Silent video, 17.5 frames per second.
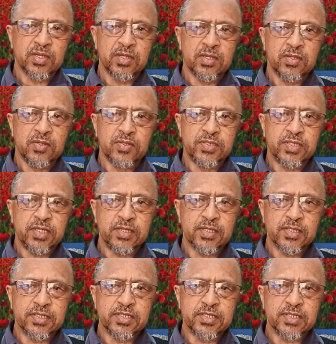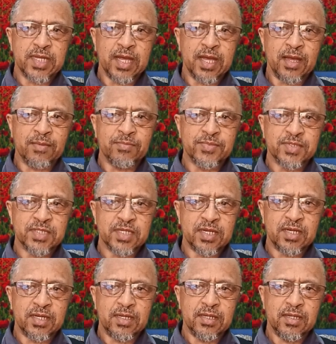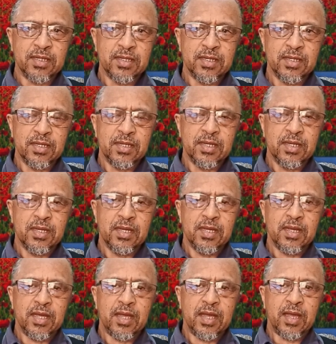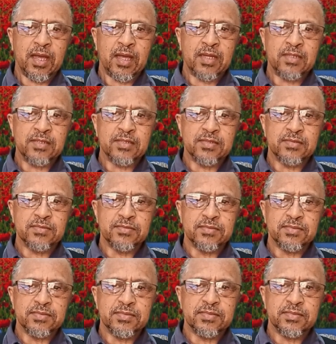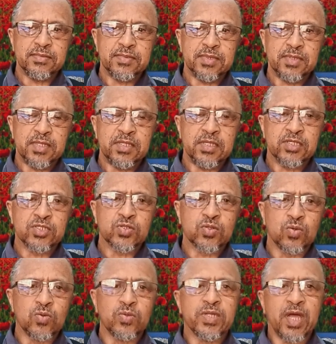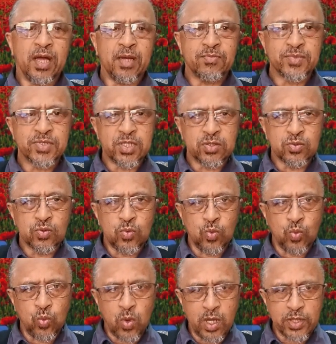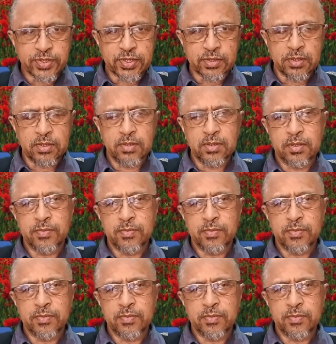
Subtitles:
You see, this is Hamza, and it is called Hamzatul Wasl,